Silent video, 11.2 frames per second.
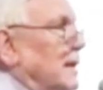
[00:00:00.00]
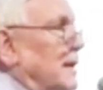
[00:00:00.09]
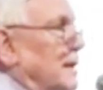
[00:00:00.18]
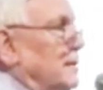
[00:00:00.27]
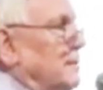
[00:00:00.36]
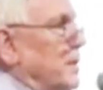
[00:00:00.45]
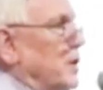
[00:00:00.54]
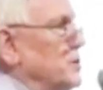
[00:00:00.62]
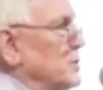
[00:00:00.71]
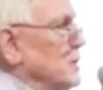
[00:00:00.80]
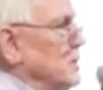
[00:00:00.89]
And Marx
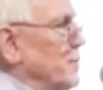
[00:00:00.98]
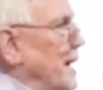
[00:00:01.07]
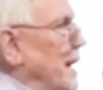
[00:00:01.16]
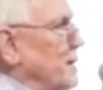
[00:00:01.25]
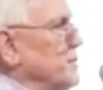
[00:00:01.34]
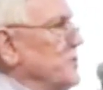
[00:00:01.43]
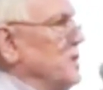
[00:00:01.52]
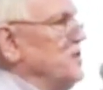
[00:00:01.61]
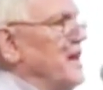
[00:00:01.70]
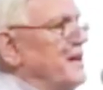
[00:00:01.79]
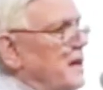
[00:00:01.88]
has been attacked and says,
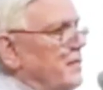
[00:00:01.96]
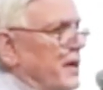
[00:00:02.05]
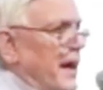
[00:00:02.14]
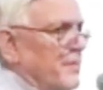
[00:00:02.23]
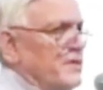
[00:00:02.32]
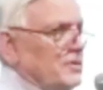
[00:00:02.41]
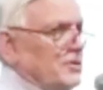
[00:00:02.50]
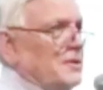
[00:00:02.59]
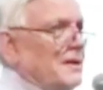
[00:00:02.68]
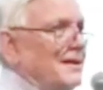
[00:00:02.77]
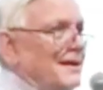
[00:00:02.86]
that never happens.
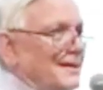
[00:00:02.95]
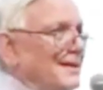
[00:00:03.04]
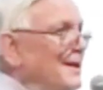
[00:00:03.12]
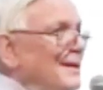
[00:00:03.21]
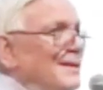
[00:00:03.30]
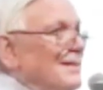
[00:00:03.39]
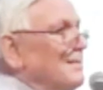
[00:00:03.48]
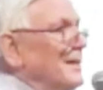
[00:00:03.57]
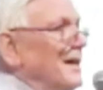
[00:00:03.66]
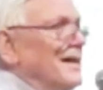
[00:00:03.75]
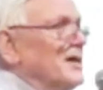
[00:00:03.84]

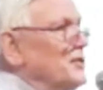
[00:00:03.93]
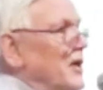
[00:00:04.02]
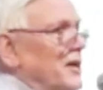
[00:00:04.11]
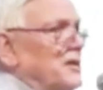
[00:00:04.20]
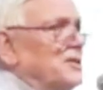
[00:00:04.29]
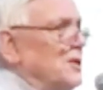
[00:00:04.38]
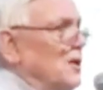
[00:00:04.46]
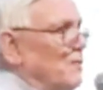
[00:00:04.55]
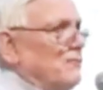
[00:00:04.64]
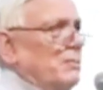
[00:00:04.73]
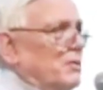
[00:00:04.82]
Money is not a
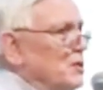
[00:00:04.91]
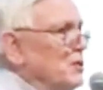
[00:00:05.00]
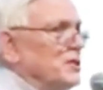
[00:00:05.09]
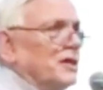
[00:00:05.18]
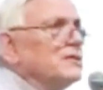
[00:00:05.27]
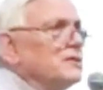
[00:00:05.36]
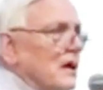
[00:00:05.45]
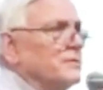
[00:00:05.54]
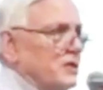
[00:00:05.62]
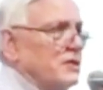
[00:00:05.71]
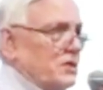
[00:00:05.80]
self-reproducing
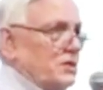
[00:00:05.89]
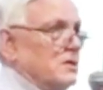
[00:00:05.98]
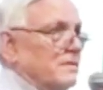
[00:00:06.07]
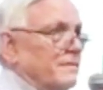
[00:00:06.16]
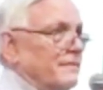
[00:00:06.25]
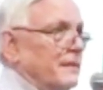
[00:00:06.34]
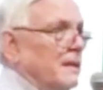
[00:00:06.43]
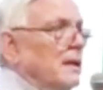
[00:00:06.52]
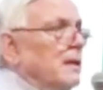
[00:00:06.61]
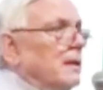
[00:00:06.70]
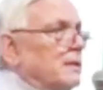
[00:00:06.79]
substance.
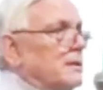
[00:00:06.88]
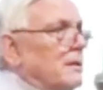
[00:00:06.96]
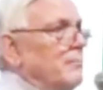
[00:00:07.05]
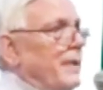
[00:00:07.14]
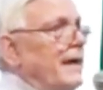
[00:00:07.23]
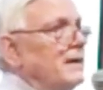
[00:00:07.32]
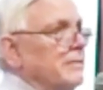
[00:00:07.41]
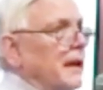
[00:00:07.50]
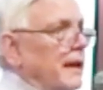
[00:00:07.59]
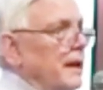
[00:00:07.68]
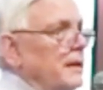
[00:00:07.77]
To make
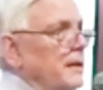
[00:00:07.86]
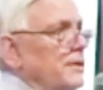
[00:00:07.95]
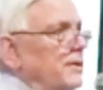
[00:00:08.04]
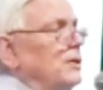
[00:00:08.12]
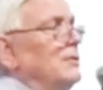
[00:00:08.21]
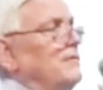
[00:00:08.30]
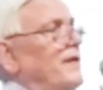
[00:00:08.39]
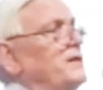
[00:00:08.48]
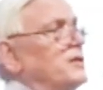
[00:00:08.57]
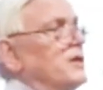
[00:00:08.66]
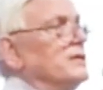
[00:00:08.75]
money, you
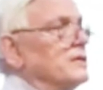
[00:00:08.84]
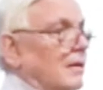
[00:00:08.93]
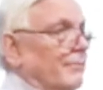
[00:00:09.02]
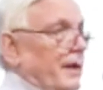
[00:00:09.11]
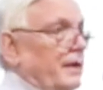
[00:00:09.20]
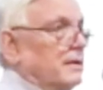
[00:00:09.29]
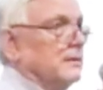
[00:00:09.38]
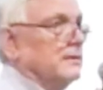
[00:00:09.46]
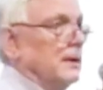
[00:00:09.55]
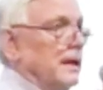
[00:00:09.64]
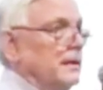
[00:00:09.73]
invest in something,
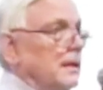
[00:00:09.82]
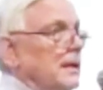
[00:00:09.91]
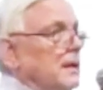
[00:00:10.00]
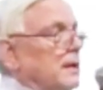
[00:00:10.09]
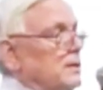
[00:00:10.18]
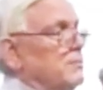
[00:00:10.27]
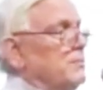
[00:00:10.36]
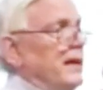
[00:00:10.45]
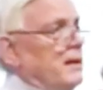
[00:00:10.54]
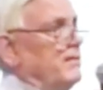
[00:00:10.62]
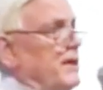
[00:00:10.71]
right? You
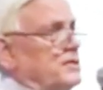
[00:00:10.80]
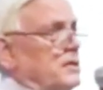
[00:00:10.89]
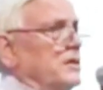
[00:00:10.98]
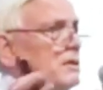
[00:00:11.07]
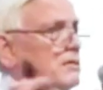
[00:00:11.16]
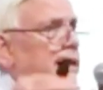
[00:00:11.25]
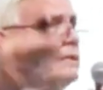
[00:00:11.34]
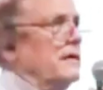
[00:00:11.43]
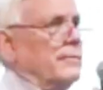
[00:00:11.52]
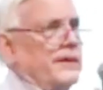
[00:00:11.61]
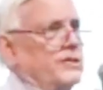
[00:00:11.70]
might invest
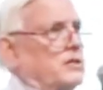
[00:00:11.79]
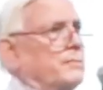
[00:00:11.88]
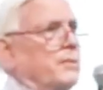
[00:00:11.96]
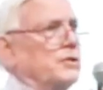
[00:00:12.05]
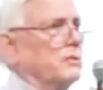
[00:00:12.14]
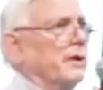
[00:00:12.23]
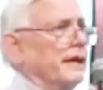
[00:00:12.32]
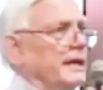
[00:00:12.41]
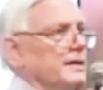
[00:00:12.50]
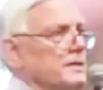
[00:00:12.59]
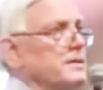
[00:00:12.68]
indirectly, you might just put your money
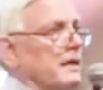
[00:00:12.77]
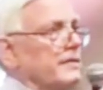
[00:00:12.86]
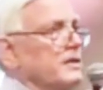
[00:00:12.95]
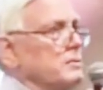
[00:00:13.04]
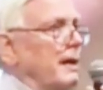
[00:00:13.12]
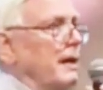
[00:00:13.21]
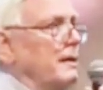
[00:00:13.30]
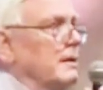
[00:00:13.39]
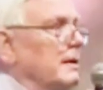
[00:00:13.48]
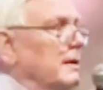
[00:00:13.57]
in the savings bank.